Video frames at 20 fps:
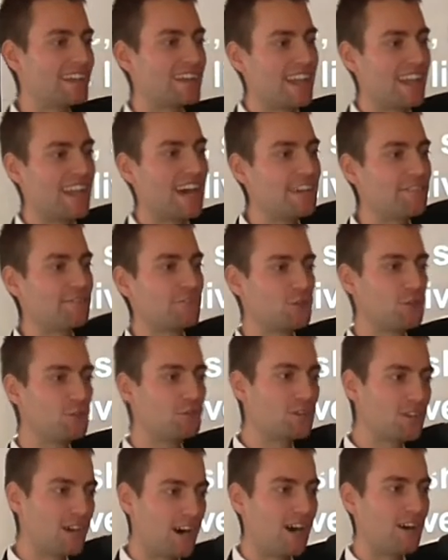life to
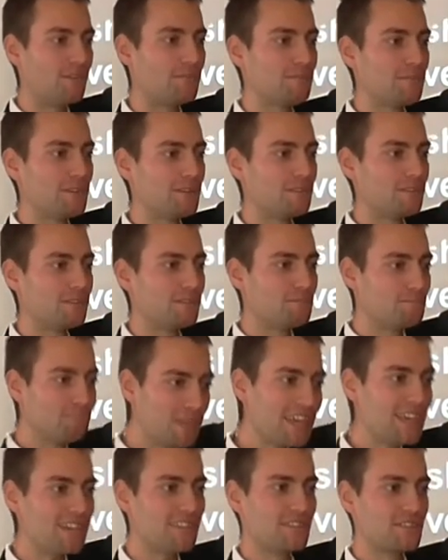come
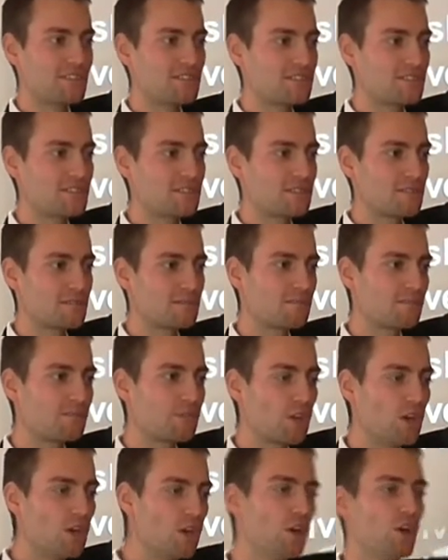means.
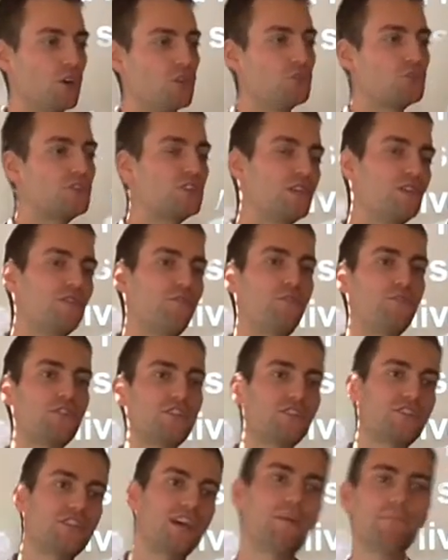You see, for
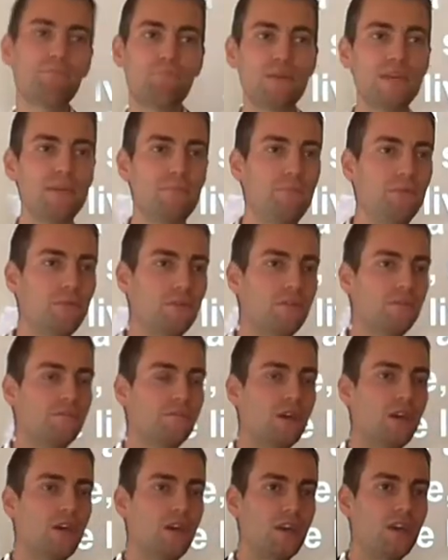some people,
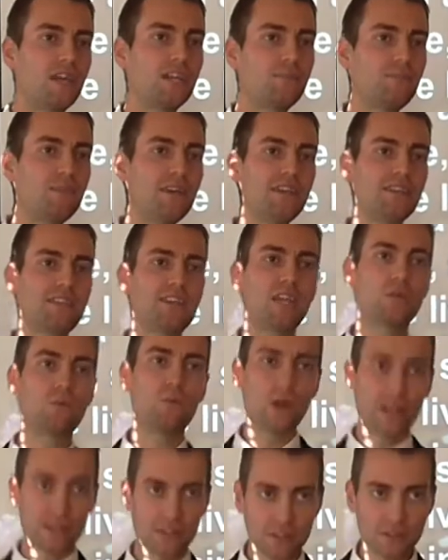it means that
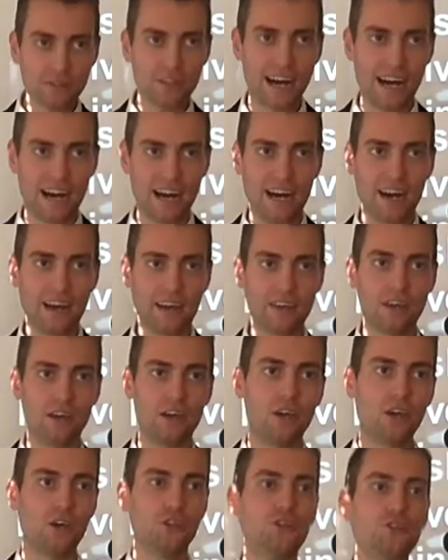when you die,
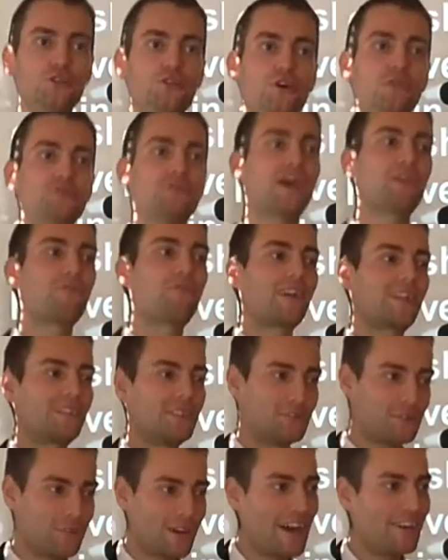you go directly
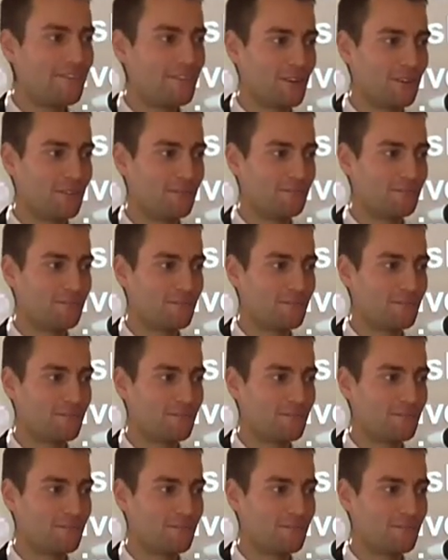to heaven.